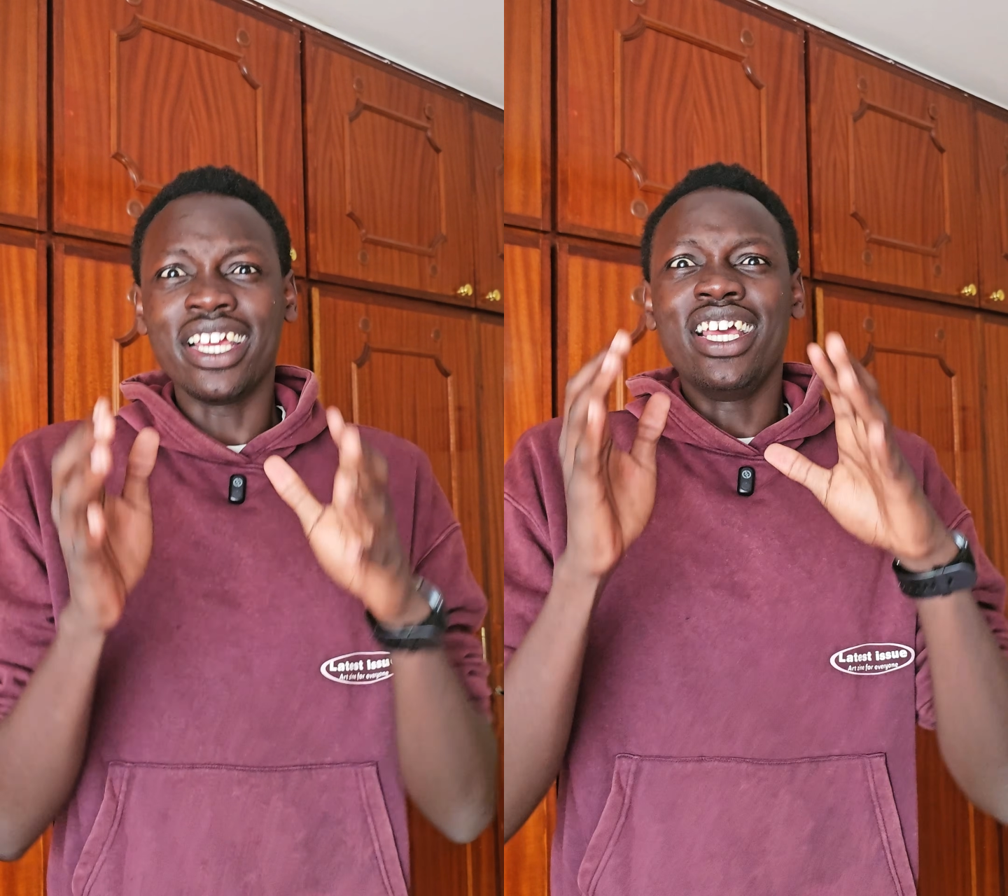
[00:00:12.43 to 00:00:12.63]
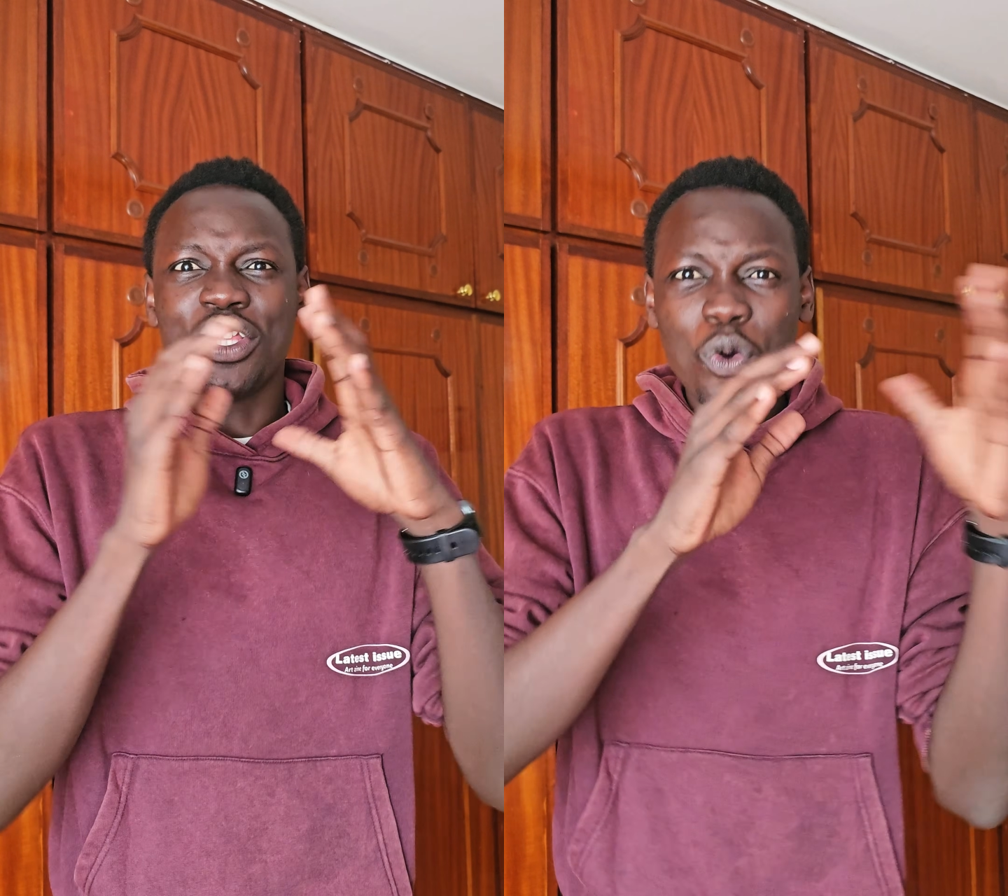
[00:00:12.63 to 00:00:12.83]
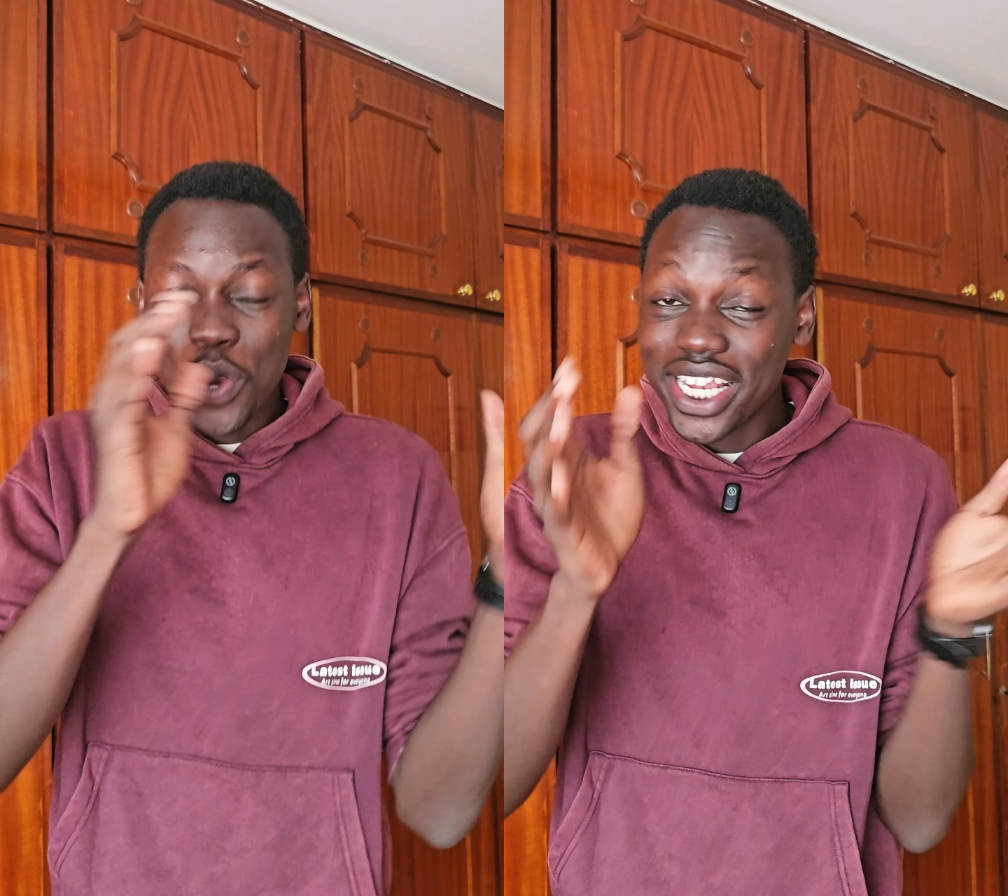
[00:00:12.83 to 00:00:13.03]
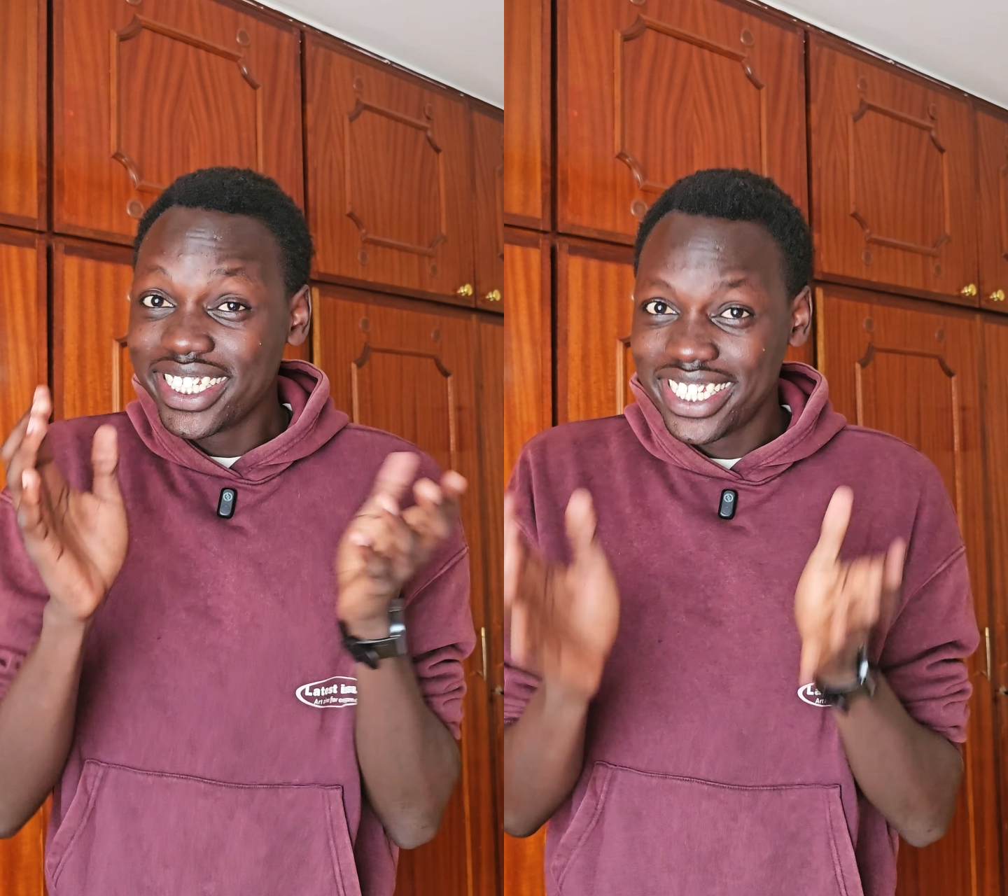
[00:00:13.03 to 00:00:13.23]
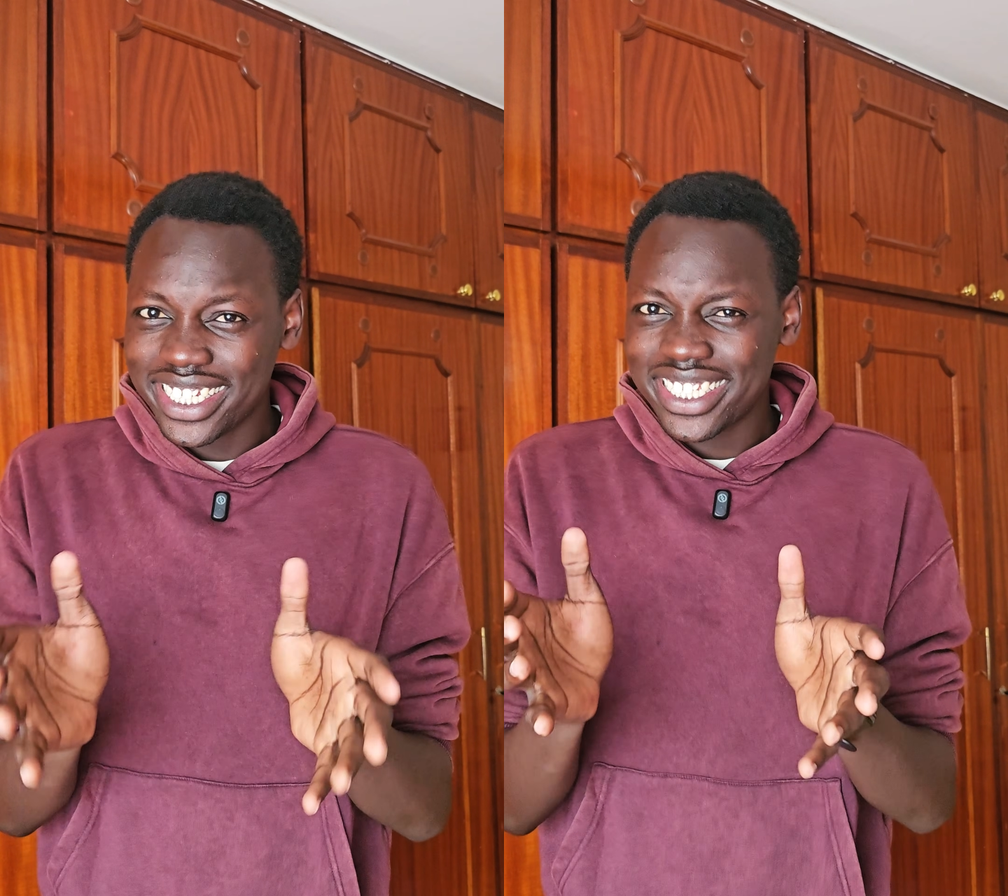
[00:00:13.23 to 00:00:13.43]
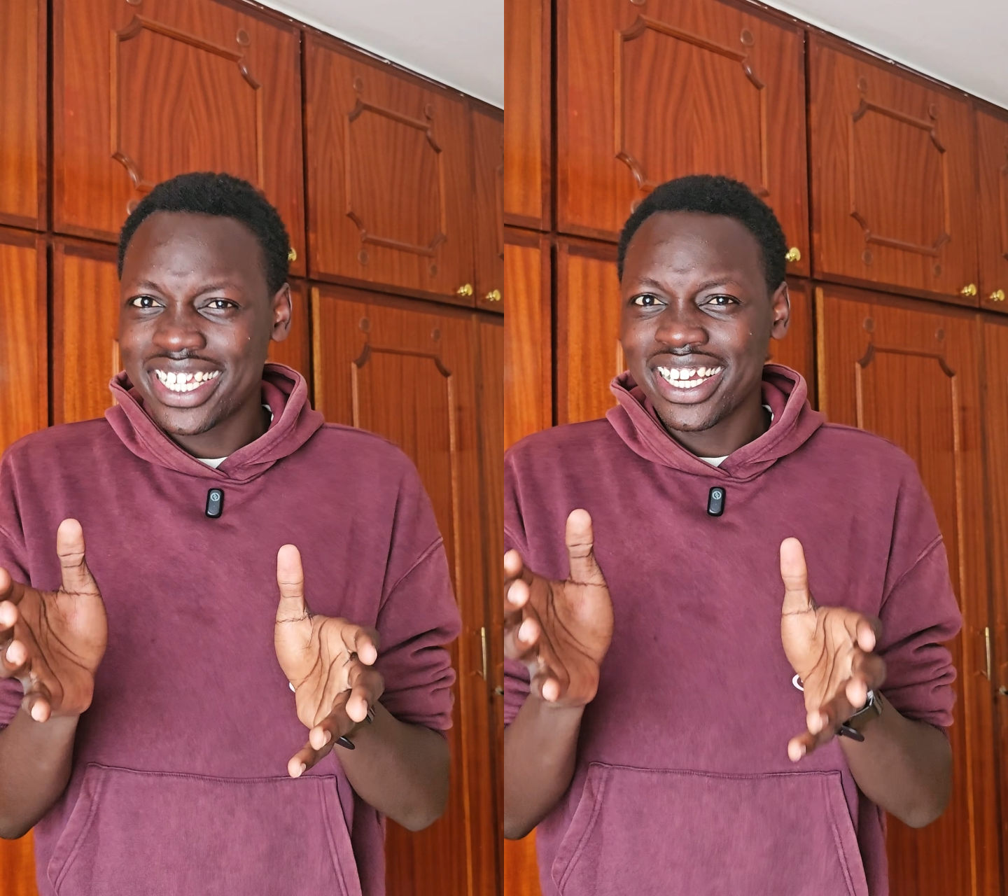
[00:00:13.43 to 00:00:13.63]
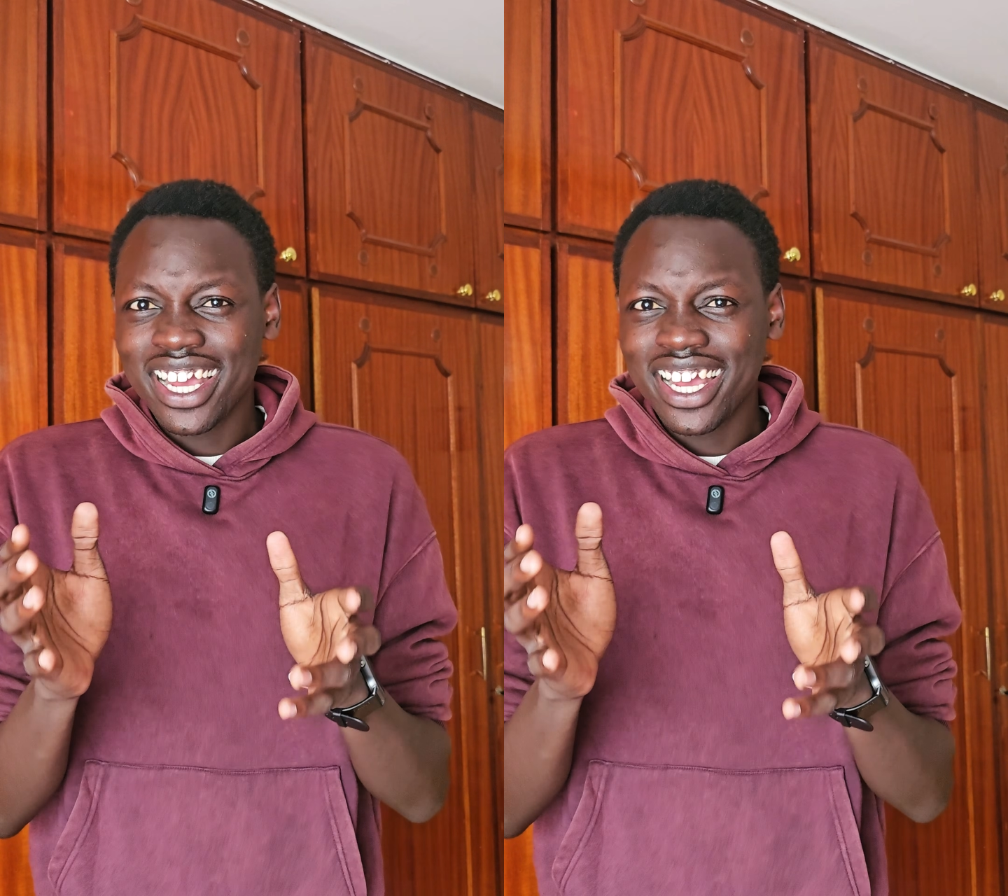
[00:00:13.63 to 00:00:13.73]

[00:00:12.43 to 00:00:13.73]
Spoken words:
the wheel disc,